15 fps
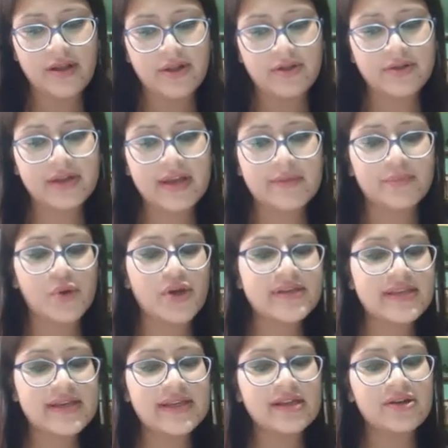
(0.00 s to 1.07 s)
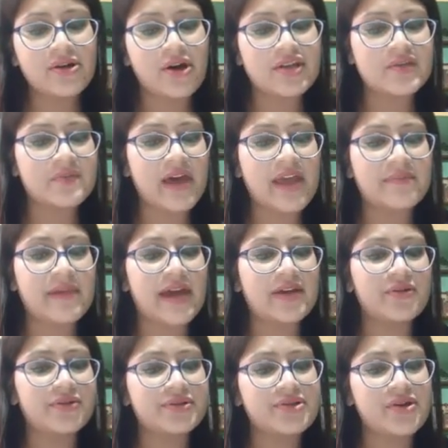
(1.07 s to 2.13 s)
Okay, poisoning caused by
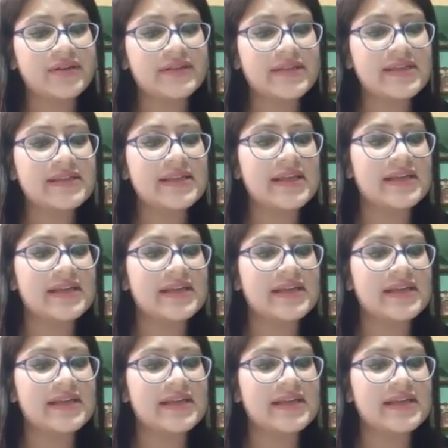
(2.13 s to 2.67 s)
mycotoxins